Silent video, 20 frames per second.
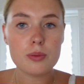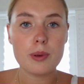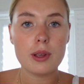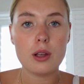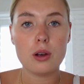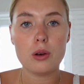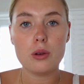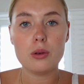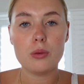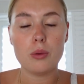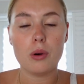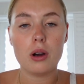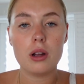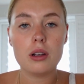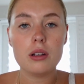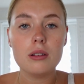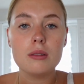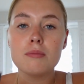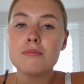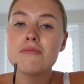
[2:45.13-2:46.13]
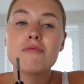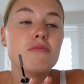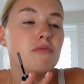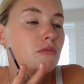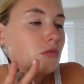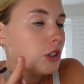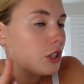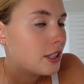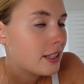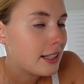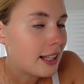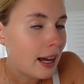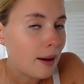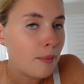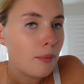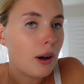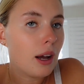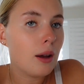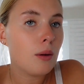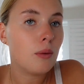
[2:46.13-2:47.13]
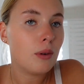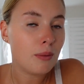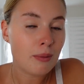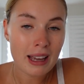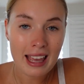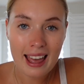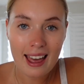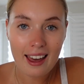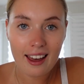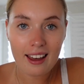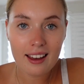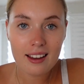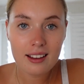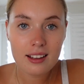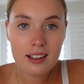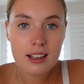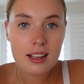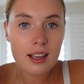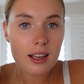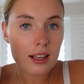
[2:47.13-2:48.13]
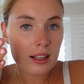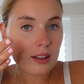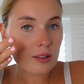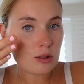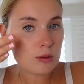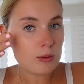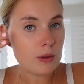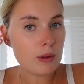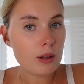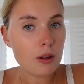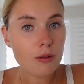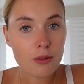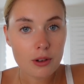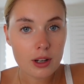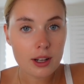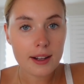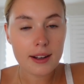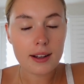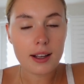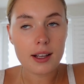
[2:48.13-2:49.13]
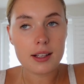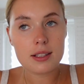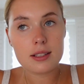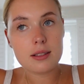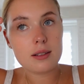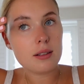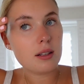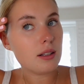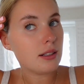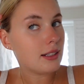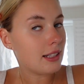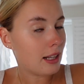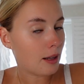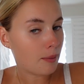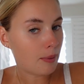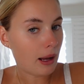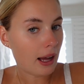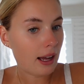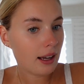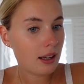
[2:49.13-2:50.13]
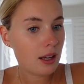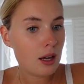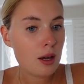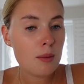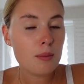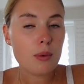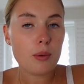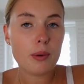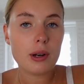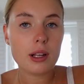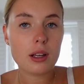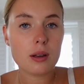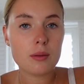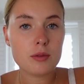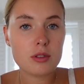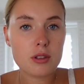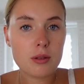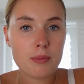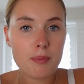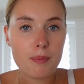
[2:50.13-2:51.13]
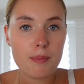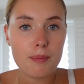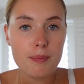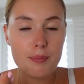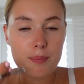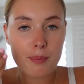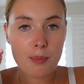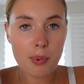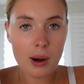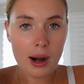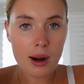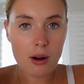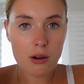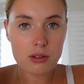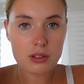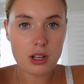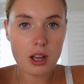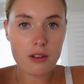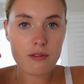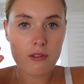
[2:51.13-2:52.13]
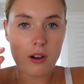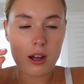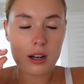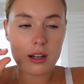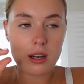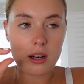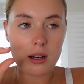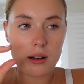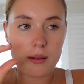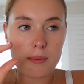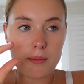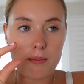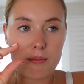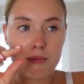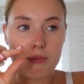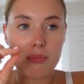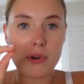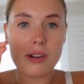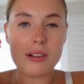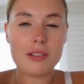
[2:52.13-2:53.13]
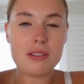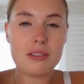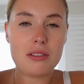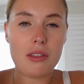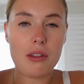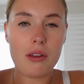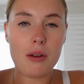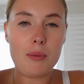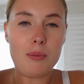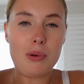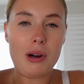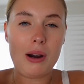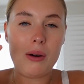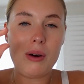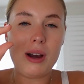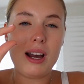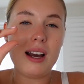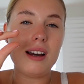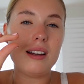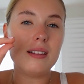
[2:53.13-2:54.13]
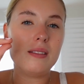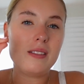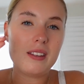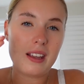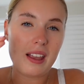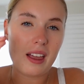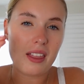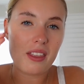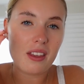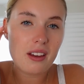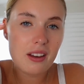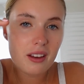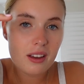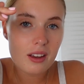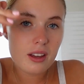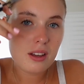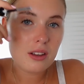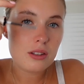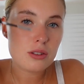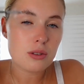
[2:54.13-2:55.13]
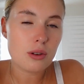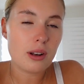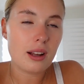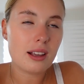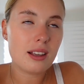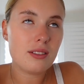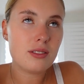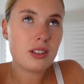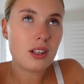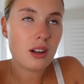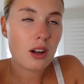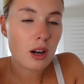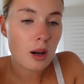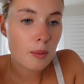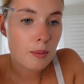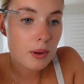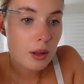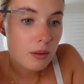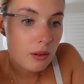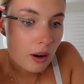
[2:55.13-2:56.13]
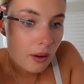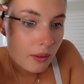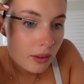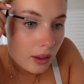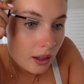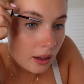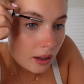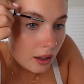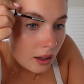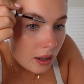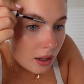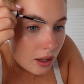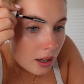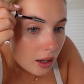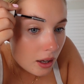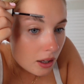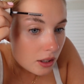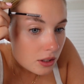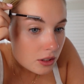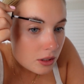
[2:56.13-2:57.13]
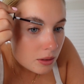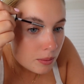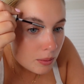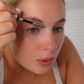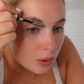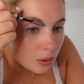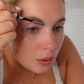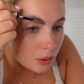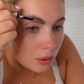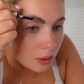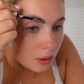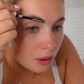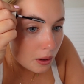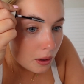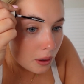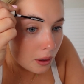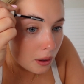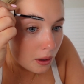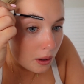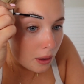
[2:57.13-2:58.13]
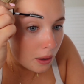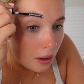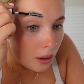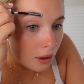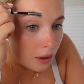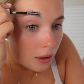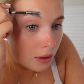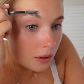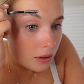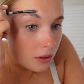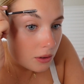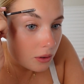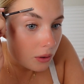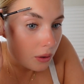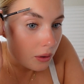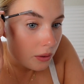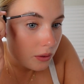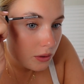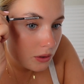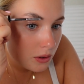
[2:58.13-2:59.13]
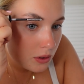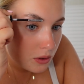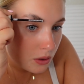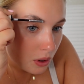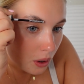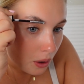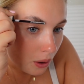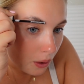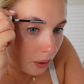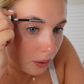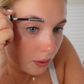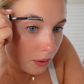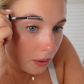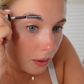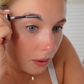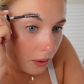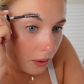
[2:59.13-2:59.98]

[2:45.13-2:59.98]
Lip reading: Be Glued one, stand by it with my hair. It gives me a really nice slick back. But when it comes to brows, I find it brings the brow hair together, so it like gives it a clumpy rather than a smooth sort of tone.